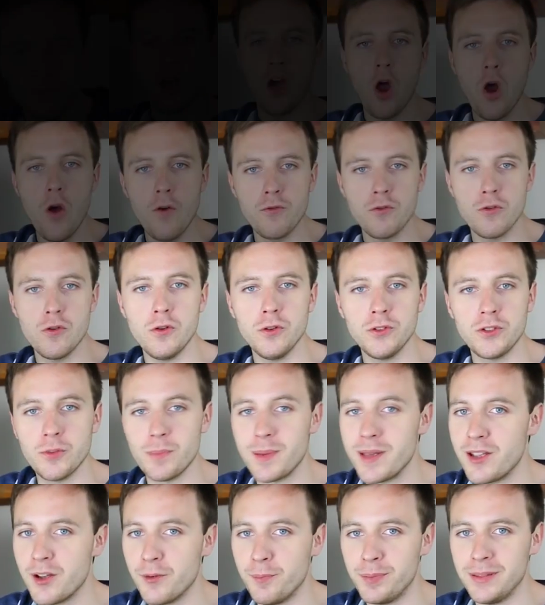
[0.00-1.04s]
Overall, to
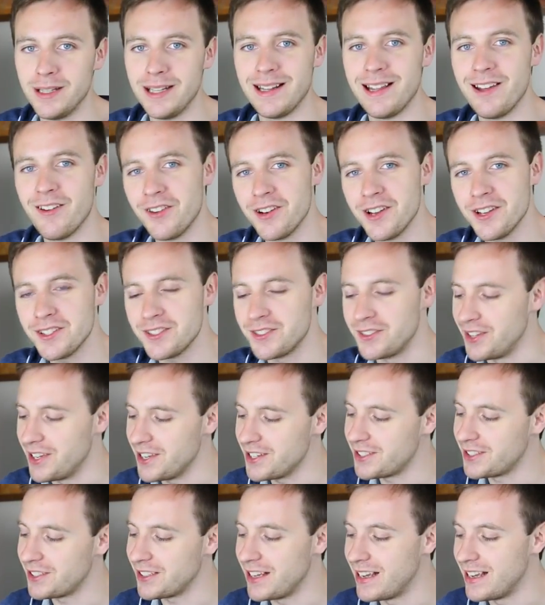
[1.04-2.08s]
be completely honest,
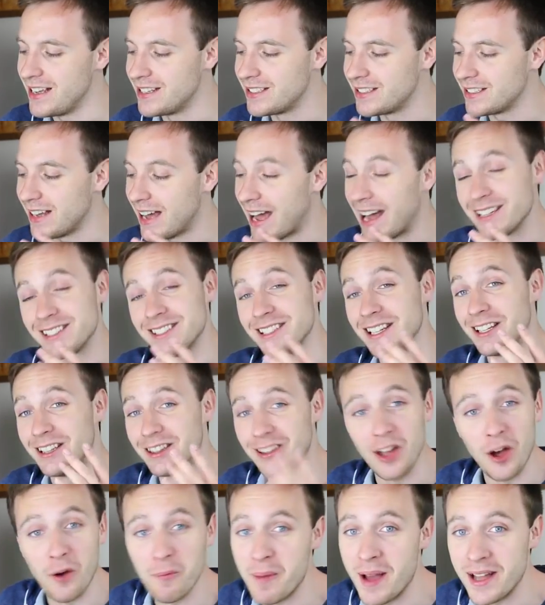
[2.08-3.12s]
this is actually a
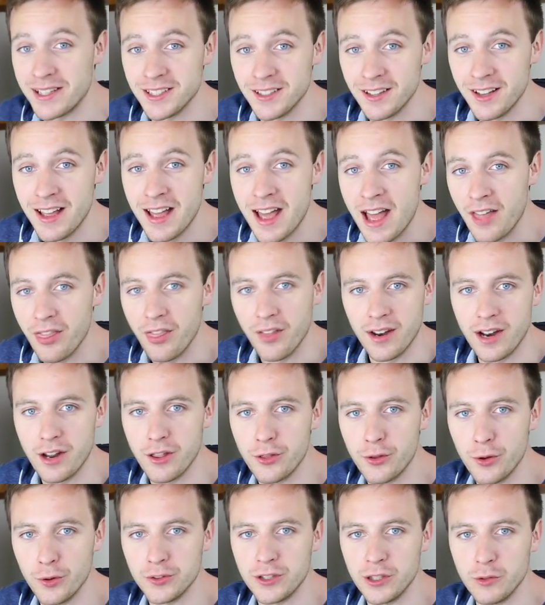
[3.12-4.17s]
lot better than I
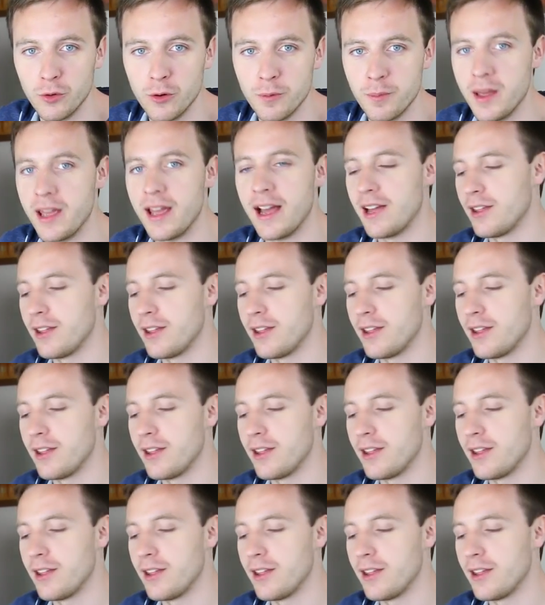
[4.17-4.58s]
thought it would be.